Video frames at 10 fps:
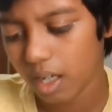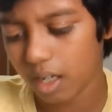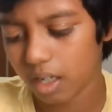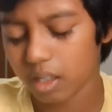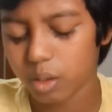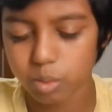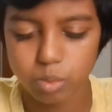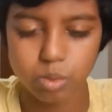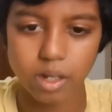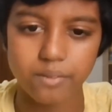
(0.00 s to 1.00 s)

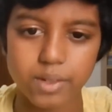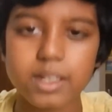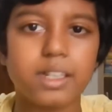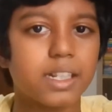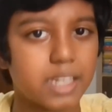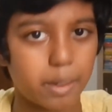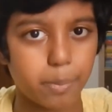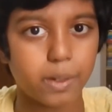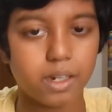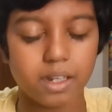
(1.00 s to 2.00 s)
to everything that's
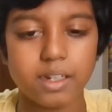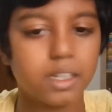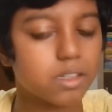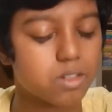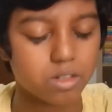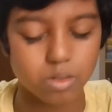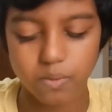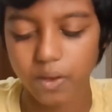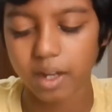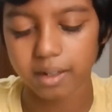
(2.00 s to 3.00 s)
happened in history
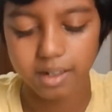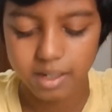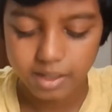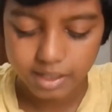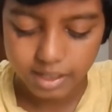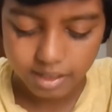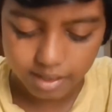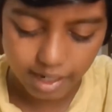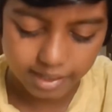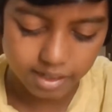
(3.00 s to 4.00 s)
so far.
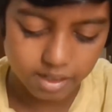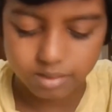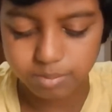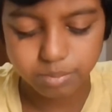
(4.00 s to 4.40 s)
And